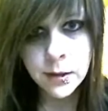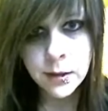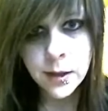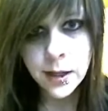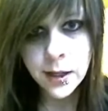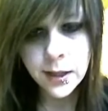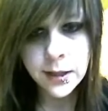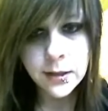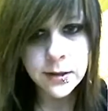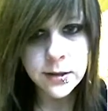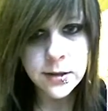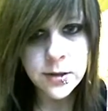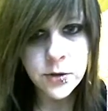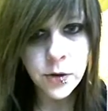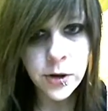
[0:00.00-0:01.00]
Hey, the
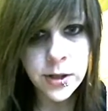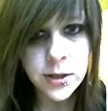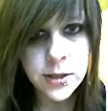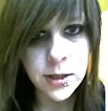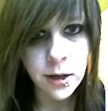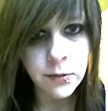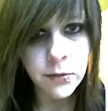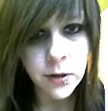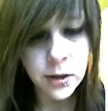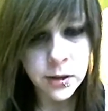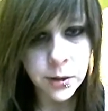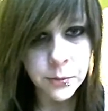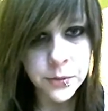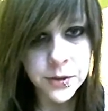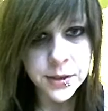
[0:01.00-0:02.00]
screen's not fucked
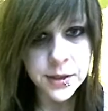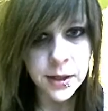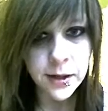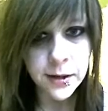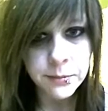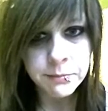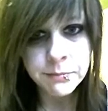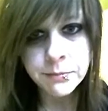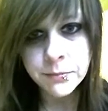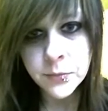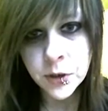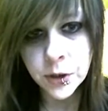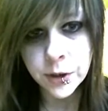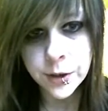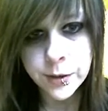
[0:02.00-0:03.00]
up this time.
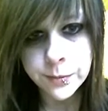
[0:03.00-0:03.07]
Good.